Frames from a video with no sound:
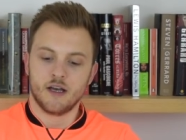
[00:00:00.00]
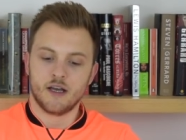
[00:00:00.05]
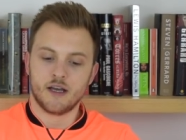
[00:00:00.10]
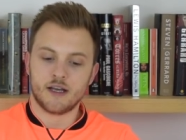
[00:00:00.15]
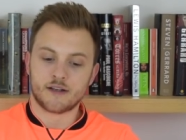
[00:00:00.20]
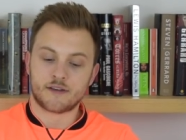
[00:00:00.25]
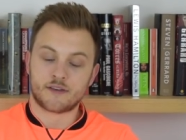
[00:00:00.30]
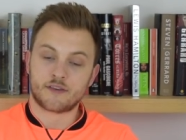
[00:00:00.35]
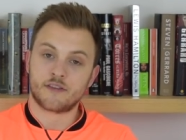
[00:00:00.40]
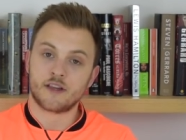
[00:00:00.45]

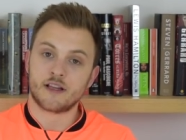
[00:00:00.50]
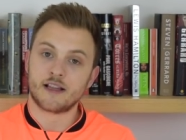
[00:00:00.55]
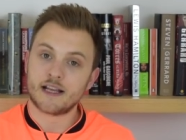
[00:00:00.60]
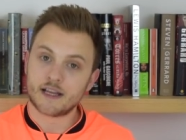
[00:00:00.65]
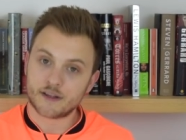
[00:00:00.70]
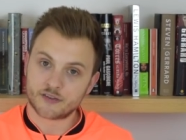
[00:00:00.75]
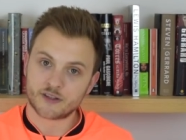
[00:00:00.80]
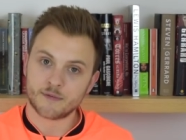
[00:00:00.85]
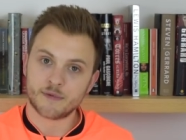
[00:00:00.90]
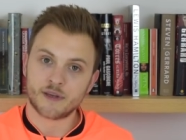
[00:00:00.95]
it's the
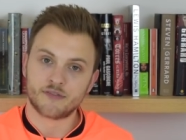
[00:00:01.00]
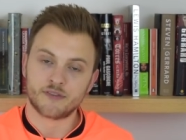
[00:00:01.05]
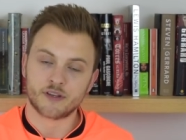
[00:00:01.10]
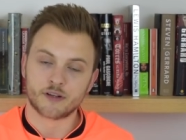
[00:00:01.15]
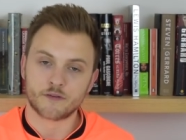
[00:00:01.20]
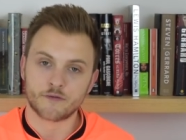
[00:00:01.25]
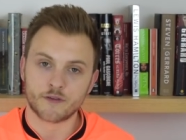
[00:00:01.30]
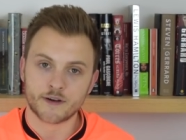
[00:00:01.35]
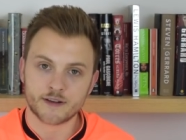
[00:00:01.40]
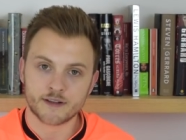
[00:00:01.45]
last
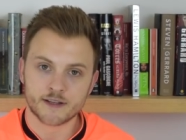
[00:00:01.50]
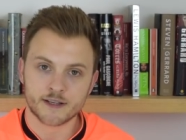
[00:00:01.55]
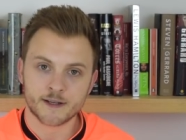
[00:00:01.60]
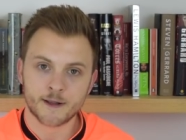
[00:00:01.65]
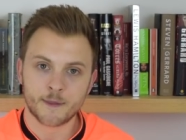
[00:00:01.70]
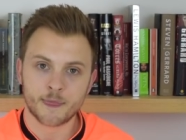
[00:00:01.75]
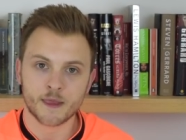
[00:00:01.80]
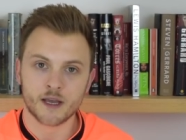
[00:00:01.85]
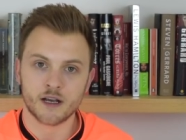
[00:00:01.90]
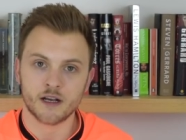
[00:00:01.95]
domestic
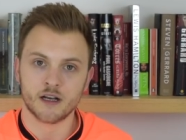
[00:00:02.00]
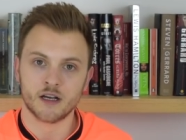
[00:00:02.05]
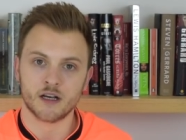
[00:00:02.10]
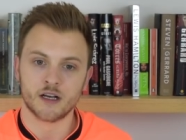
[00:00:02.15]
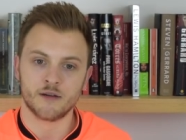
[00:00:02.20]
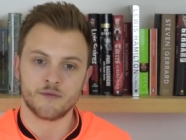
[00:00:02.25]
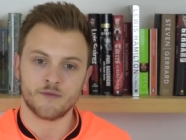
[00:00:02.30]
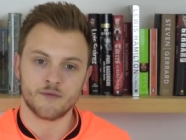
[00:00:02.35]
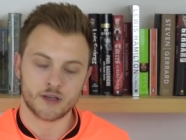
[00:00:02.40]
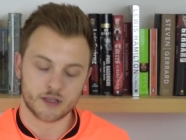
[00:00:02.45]
friendly.
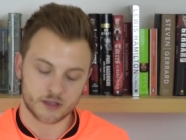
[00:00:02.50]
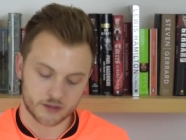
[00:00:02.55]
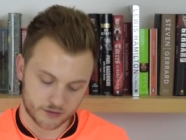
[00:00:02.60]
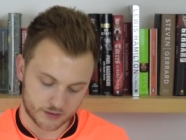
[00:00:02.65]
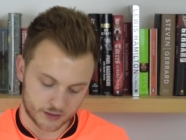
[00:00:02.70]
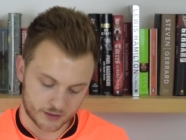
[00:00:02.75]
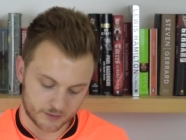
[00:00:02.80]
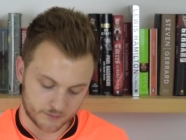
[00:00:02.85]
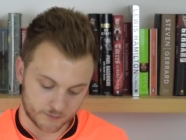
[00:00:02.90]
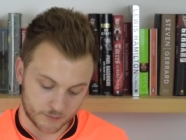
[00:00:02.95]
Um,
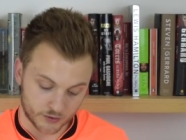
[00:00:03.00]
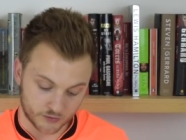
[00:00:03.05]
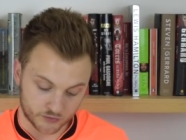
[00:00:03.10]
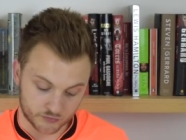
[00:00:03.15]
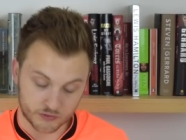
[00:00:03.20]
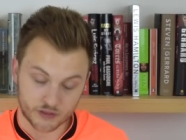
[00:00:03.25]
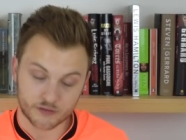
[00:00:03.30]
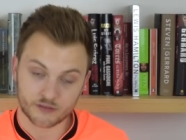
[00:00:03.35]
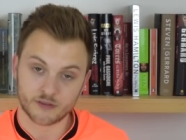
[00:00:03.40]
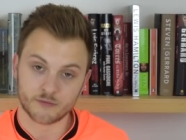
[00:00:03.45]
the most
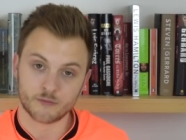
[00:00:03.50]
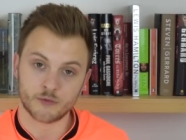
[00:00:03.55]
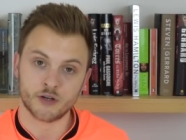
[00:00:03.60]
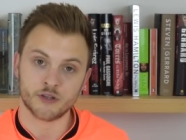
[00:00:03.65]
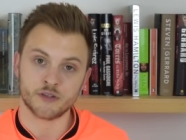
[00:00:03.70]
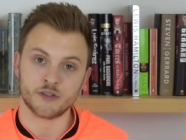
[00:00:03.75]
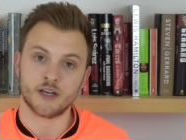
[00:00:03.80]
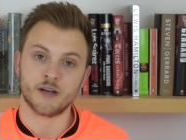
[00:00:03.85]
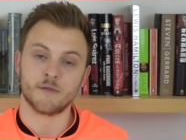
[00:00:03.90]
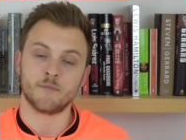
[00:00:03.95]
recent
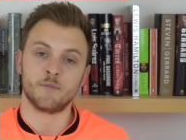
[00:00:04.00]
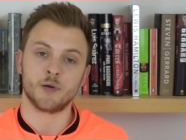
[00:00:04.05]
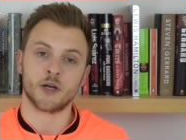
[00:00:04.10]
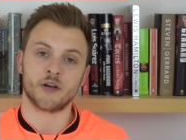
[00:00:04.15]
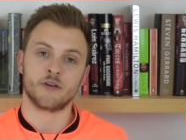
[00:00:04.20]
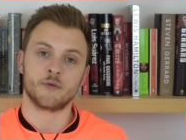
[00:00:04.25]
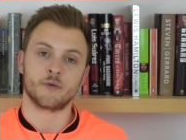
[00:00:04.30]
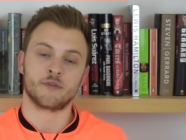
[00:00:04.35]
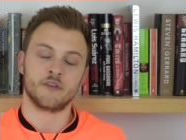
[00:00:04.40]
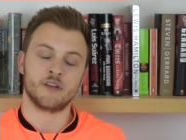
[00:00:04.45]
one at
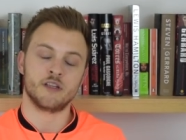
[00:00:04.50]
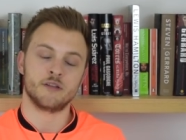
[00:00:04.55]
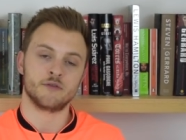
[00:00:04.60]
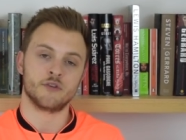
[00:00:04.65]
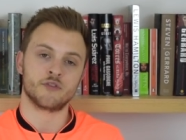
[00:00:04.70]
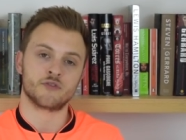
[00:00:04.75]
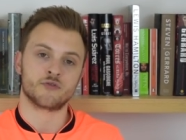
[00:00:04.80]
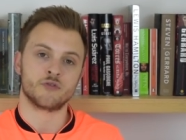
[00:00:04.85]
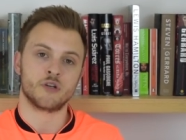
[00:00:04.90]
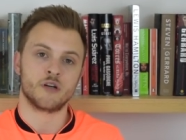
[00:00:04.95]
Bury was a nil
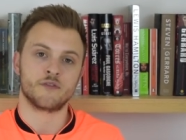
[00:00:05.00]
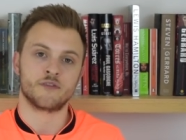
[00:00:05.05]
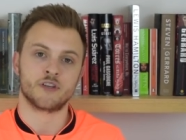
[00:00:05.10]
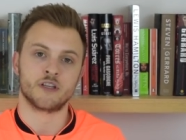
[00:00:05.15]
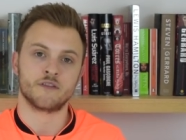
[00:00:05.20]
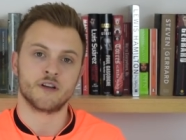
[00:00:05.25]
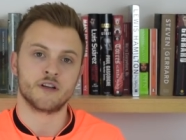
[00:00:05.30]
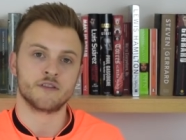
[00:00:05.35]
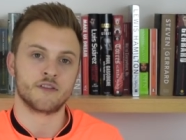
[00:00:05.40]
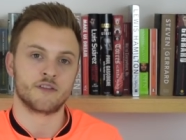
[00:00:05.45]
nil draw, obviously
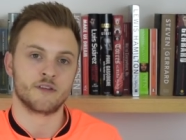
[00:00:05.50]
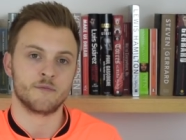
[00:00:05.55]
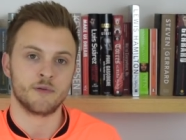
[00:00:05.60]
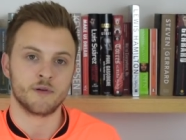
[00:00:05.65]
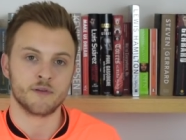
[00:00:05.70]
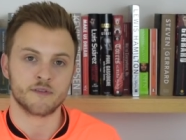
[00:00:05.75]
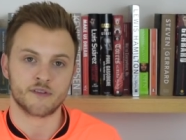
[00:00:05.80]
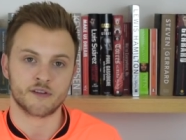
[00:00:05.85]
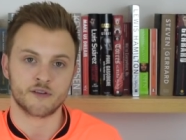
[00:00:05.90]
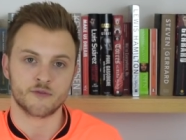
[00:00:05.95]
a very
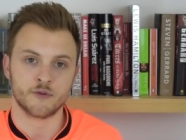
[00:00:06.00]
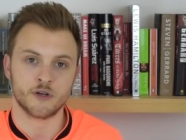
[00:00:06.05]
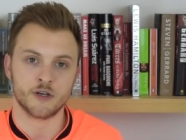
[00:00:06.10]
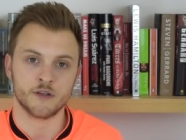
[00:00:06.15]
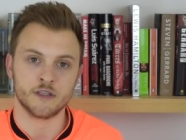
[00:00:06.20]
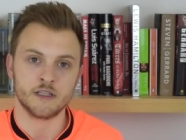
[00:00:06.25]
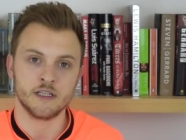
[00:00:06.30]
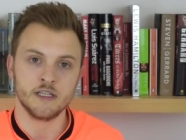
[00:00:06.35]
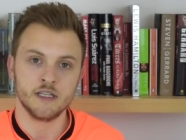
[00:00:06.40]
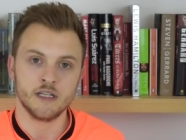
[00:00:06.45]
disappointing
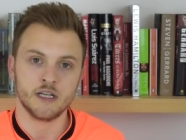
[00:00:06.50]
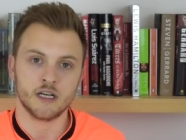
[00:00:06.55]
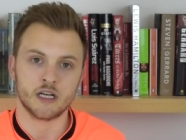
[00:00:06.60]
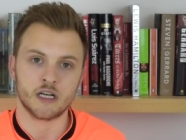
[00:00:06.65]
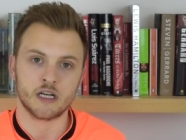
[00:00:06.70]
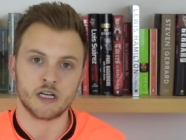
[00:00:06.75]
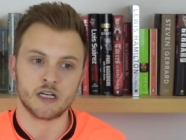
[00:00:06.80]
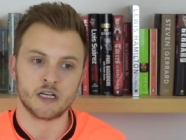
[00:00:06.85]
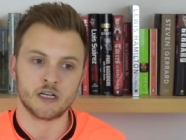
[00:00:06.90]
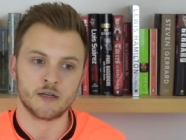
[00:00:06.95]
one.
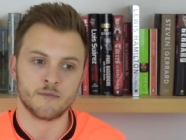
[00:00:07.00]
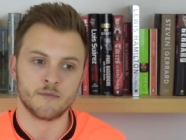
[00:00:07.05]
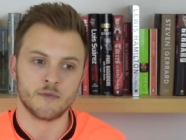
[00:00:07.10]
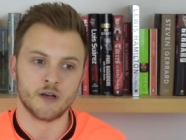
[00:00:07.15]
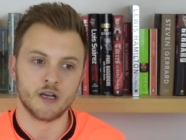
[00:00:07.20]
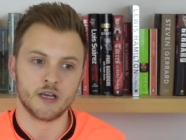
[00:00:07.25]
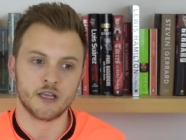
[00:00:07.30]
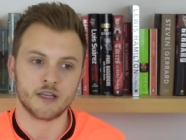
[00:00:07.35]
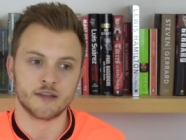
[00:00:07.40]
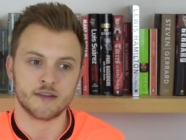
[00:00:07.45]

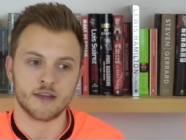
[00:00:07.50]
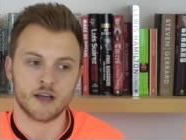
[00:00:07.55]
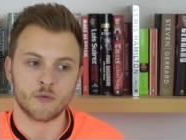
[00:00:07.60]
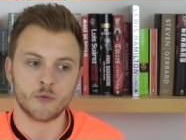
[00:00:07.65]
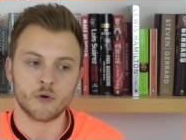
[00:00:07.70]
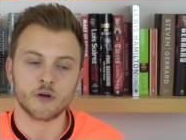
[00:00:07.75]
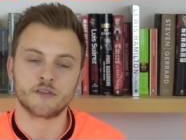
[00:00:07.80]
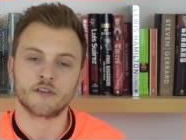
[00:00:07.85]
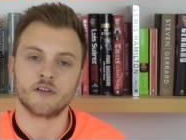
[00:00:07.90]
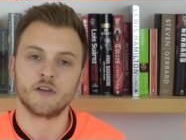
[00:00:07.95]
Um, there
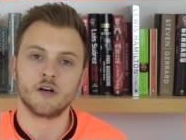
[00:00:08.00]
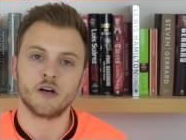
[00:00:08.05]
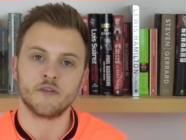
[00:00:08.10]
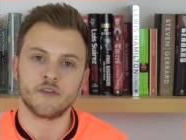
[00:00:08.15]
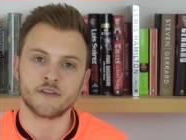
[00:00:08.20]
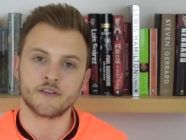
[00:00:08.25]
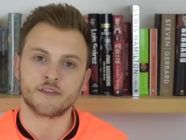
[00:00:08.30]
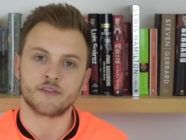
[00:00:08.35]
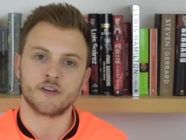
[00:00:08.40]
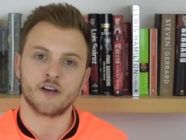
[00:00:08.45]
was a lot of
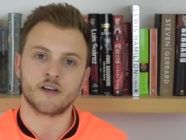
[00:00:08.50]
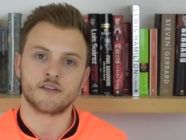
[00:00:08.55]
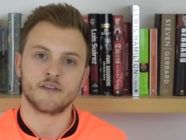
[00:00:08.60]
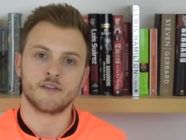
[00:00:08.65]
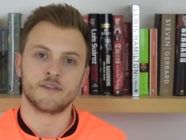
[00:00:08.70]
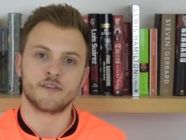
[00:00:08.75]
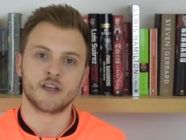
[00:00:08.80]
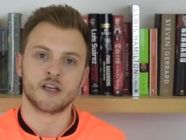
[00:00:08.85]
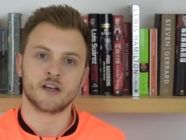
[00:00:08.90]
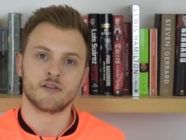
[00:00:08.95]

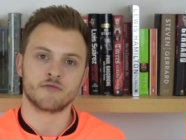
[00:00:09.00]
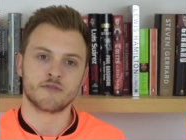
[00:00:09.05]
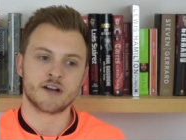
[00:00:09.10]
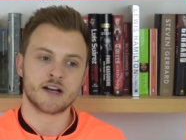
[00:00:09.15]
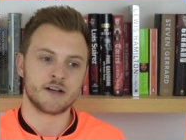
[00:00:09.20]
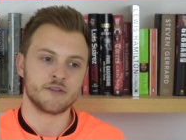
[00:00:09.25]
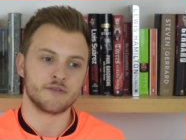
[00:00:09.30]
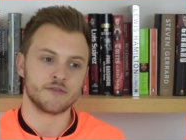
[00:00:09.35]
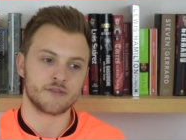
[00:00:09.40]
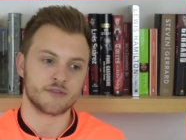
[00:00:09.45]
uncertainty
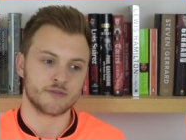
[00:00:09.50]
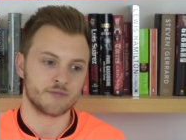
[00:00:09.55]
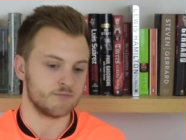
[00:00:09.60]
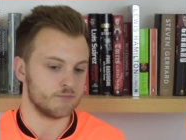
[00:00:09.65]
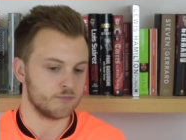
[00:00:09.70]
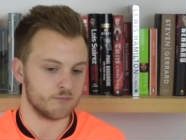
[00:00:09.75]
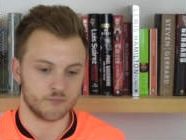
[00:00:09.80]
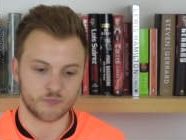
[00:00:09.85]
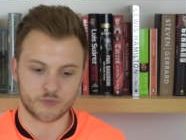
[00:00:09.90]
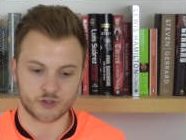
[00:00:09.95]
around
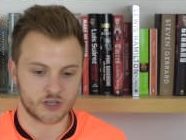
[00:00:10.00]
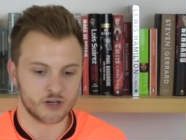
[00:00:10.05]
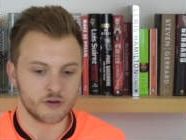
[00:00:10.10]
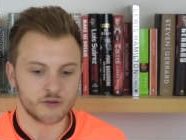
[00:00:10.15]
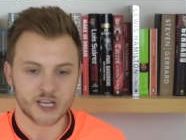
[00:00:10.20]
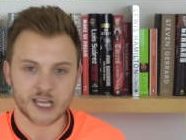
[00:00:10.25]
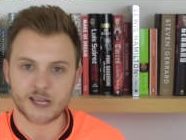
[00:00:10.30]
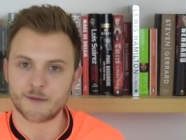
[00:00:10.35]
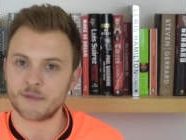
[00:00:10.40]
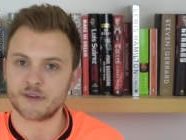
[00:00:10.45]
the
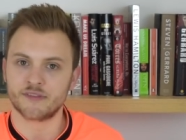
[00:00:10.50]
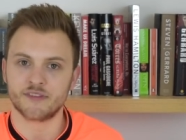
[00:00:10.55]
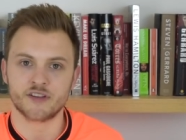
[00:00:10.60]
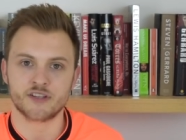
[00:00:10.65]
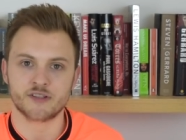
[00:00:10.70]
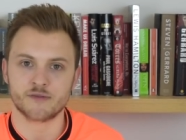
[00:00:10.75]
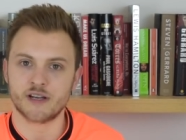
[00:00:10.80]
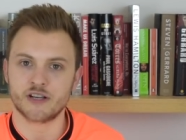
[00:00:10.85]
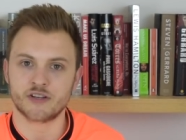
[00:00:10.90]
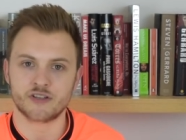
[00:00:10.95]
goalkeeping
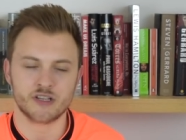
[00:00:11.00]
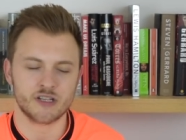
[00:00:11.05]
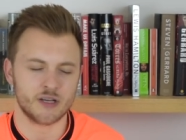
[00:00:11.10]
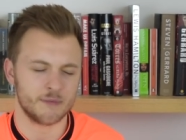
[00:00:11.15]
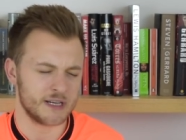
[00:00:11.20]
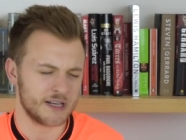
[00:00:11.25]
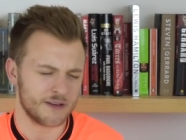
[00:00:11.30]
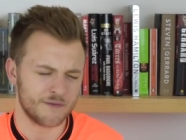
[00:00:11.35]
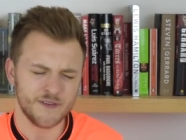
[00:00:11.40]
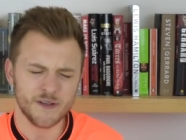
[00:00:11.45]
situation. I
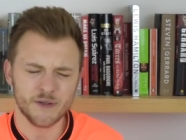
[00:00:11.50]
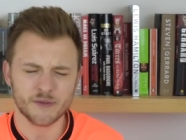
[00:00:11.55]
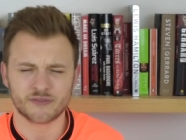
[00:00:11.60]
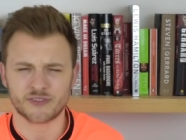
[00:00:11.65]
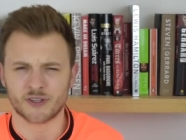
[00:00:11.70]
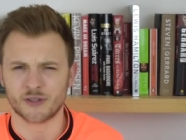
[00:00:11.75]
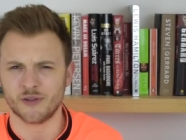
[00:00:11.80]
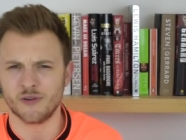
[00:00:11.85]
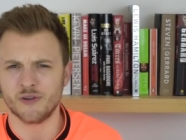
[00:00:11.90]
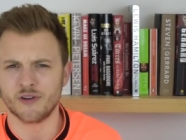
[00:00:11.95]
mean, it feels
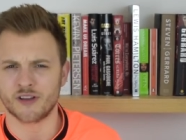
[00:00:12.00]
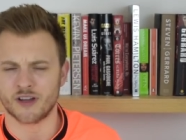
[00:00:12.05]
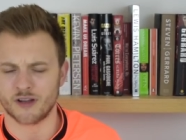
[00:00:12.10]
so long